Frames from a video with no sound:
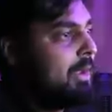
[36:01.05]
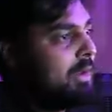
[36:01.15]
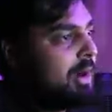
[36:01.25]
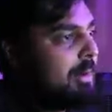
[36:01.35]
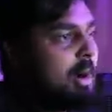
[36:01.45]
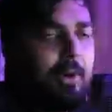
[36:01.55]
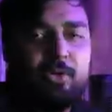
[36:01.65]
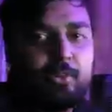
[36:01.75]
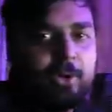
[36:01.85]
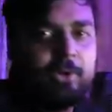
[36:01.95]
You know, I'm
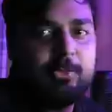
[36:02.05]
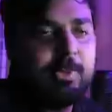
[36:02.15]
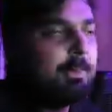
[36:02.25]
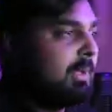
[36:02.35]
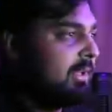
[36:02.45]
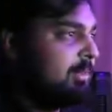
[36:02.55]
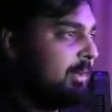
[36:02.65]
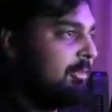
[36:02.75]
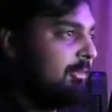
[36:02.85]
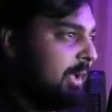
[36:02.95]
always one of those people that's a
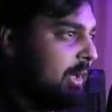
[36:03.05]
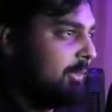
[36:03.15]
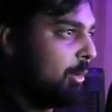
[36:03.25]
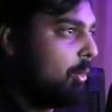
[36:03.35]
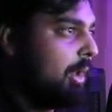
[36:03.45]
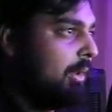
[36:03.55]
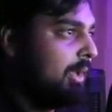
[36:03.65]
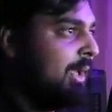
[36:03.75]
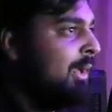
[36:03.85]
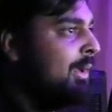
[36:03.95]
big fan of
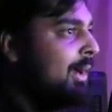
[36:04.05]
equality.